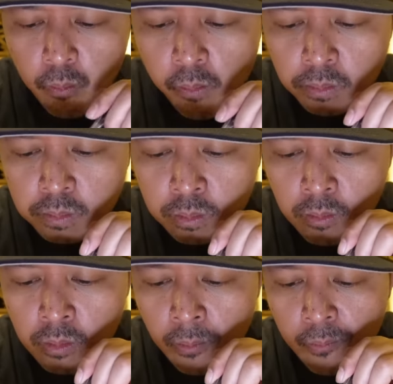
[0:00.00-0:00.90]

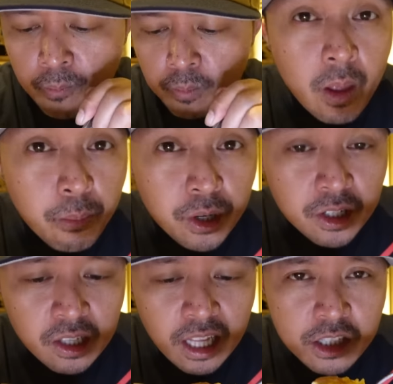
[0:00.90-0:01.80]
Mmm, pretty
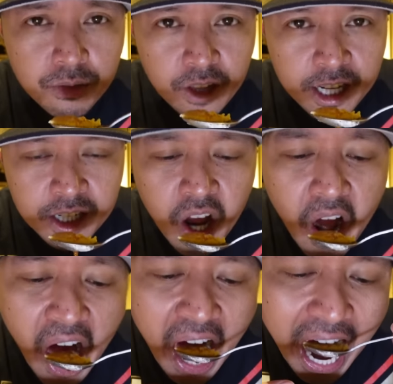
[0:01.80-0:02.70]
good leche flan.
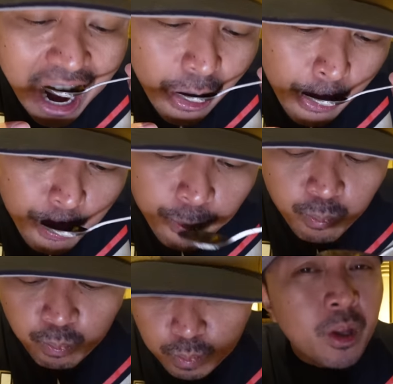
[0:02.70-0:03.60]

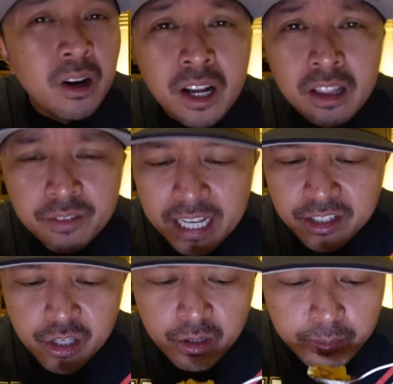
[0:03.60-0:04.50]
Oh, I love that
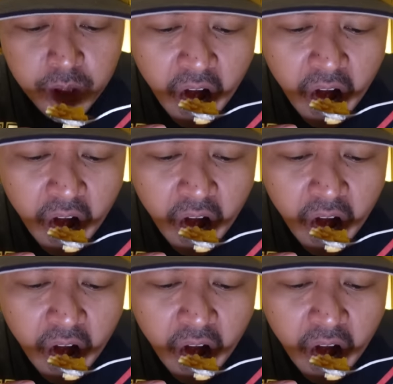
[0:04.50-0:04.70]
syrup.